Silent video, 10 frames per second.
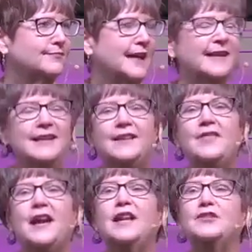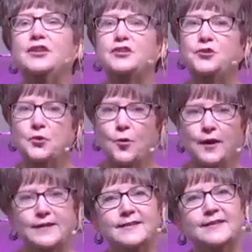And in that
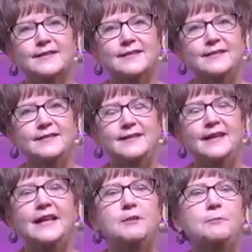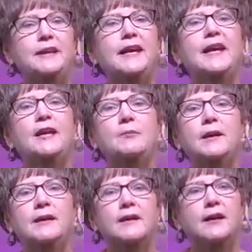choice, it became
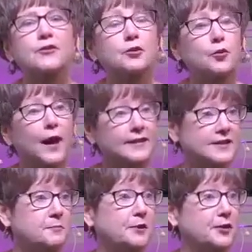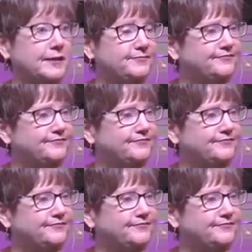the Christ Spirit.